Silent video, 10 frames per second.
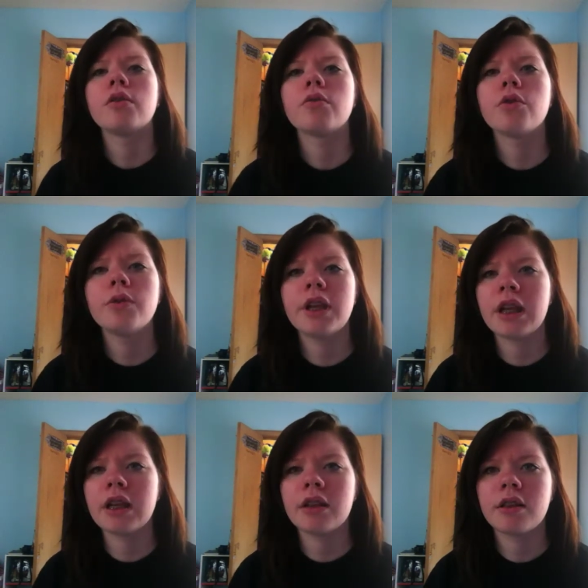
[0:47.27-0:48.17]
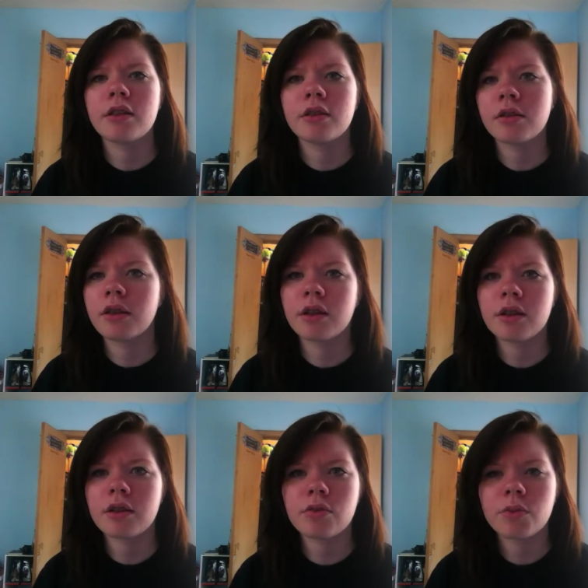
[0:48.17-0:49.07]
ruining
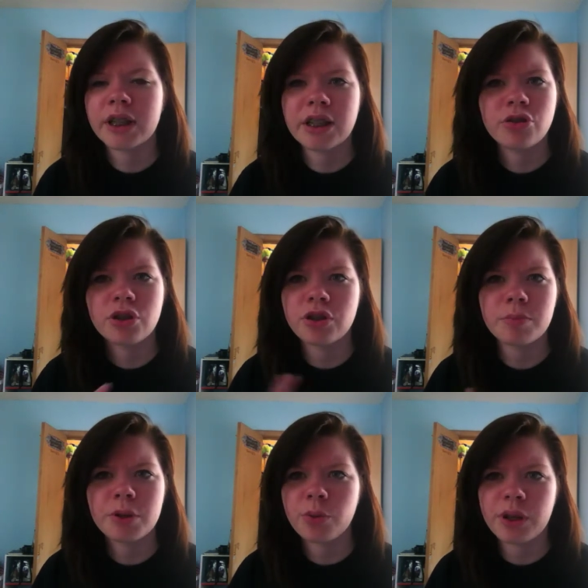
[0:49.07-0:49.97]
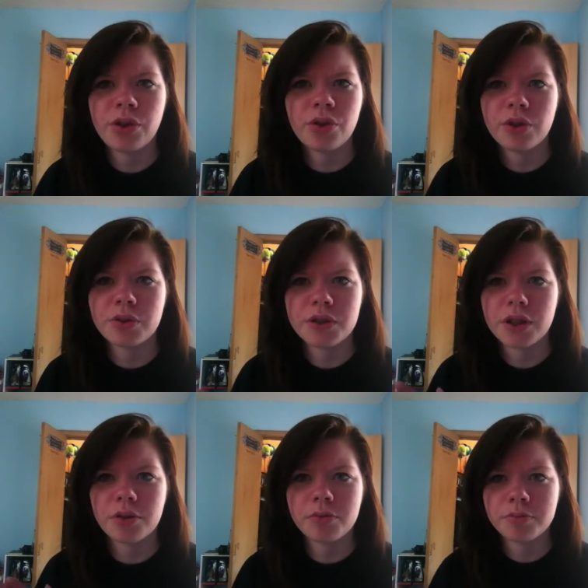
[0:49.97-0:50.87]
the relationship between you two.
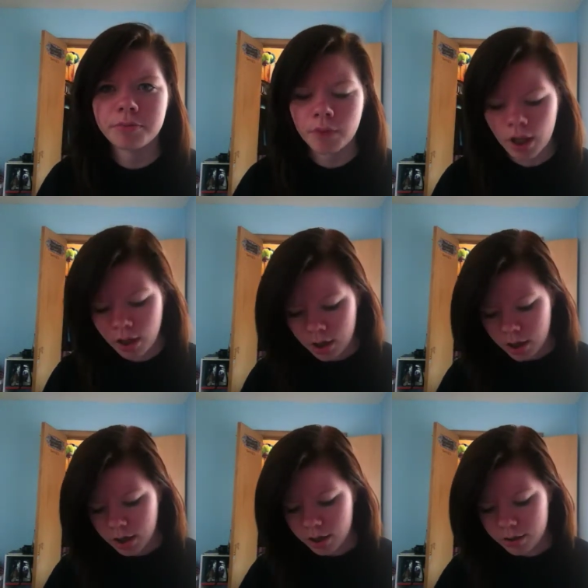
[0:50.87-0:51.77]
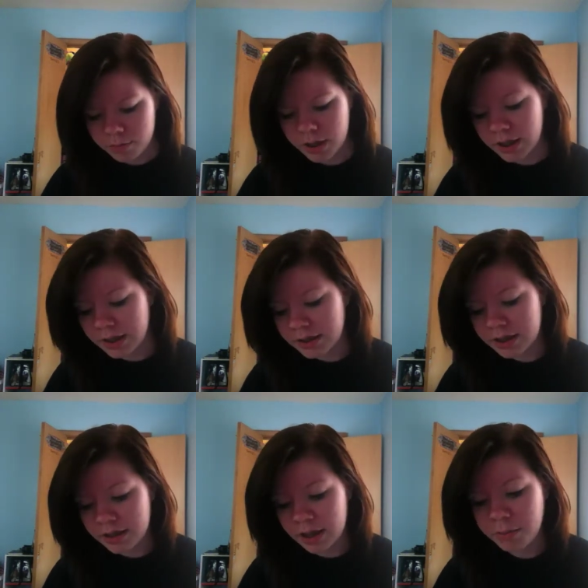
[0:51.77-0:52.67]
So and this
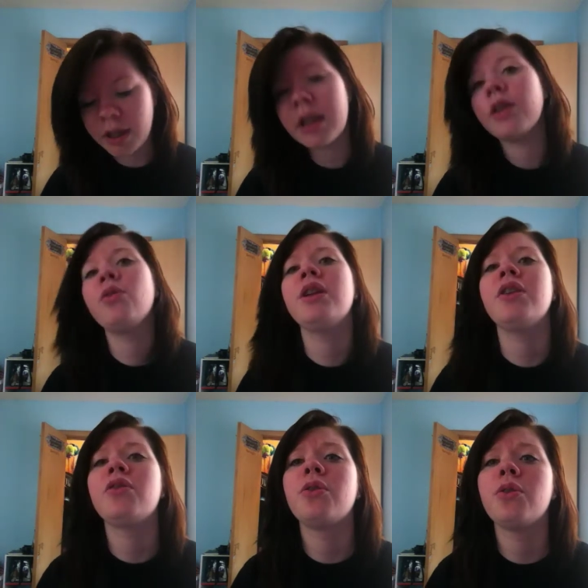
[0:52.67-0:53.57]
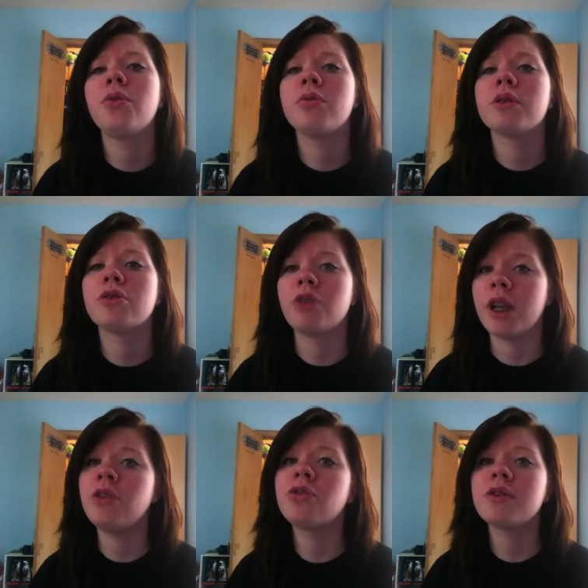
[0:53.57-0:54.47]
does not mean that you need to
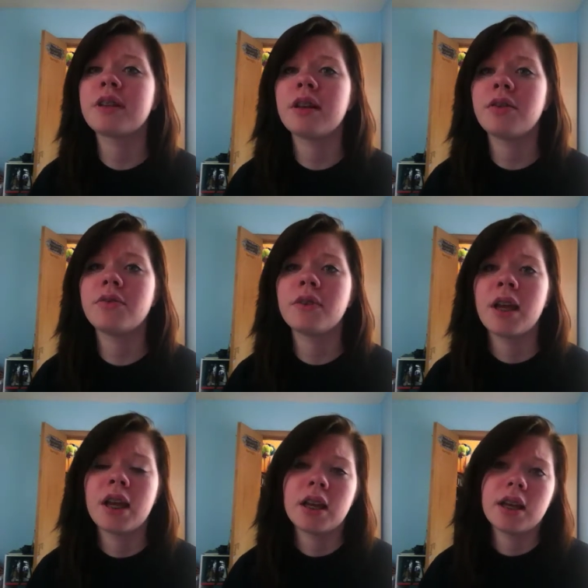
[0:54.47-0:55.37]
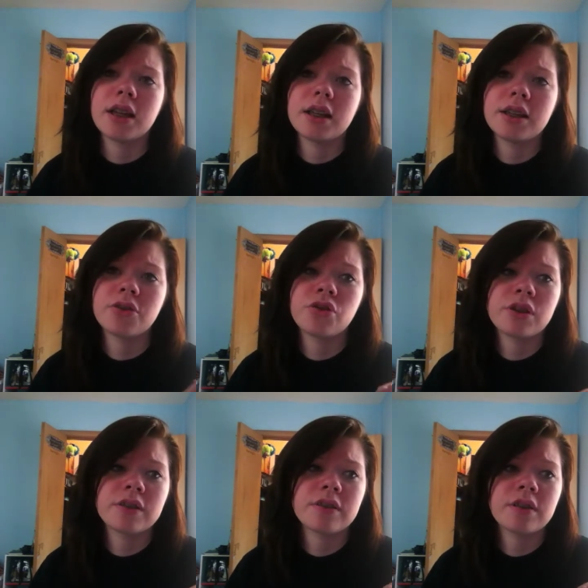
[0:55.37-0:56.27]
change yourself. It's
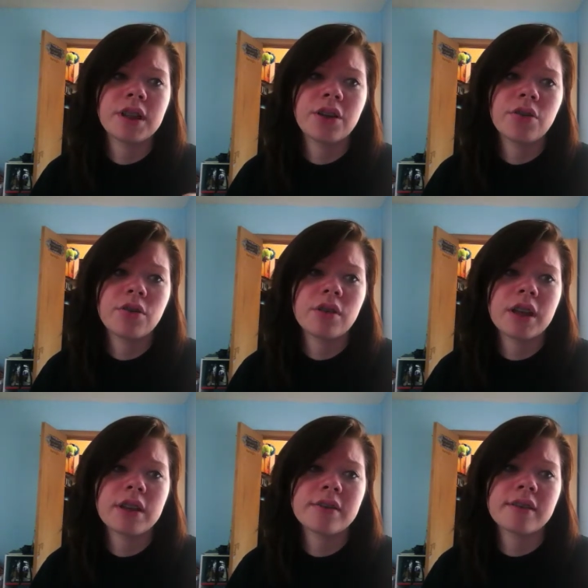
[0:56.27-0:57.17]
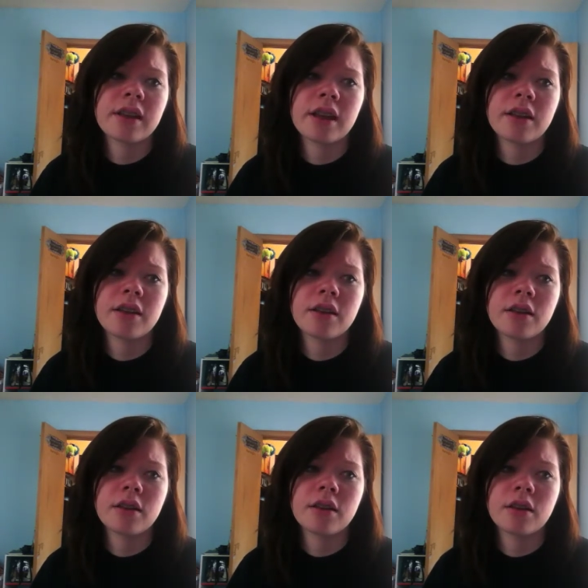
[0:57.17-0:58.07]
just little things that
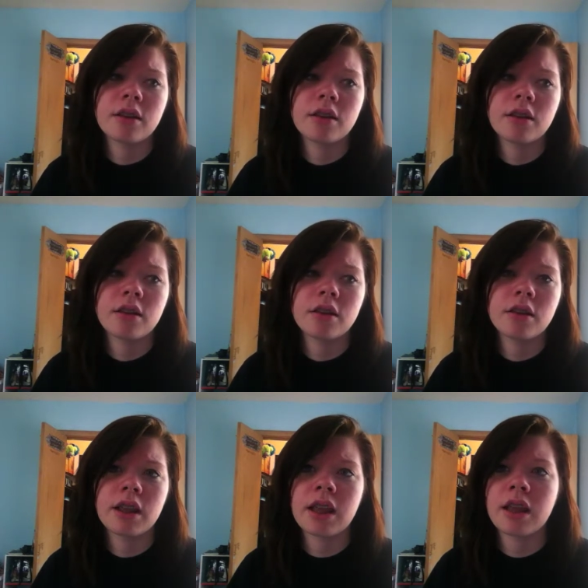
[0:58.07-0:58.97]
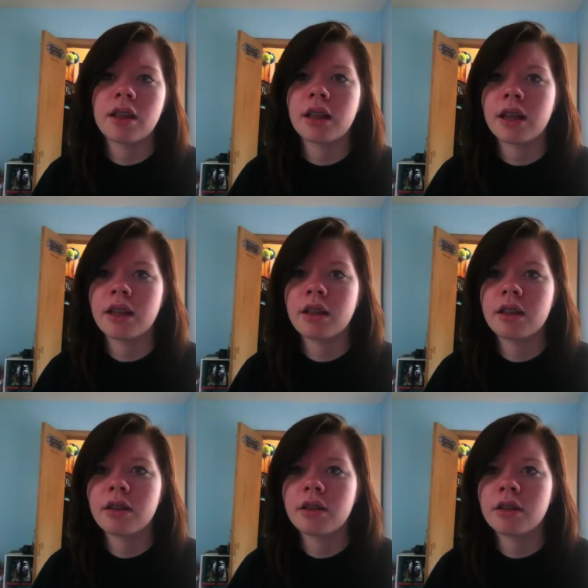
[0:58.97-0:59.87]
they like.
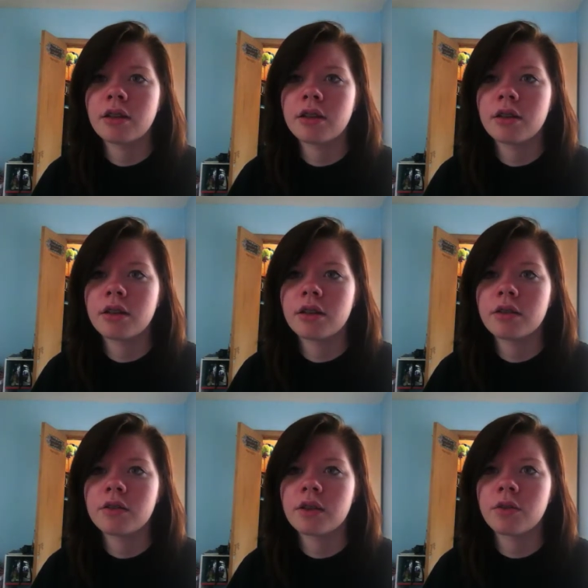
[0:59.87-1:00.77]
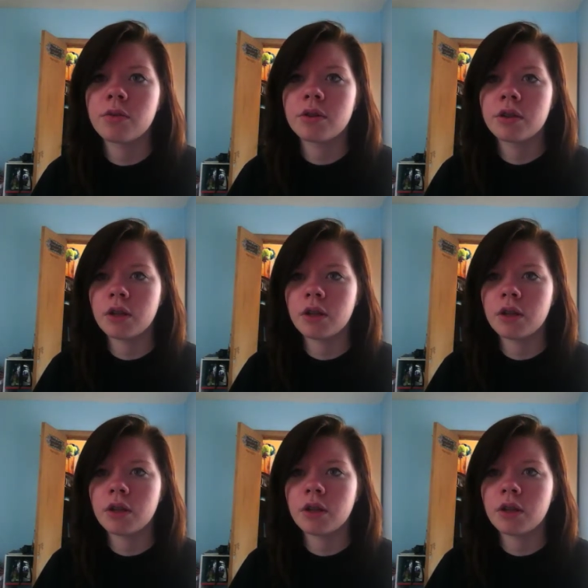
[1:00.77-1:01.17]
So,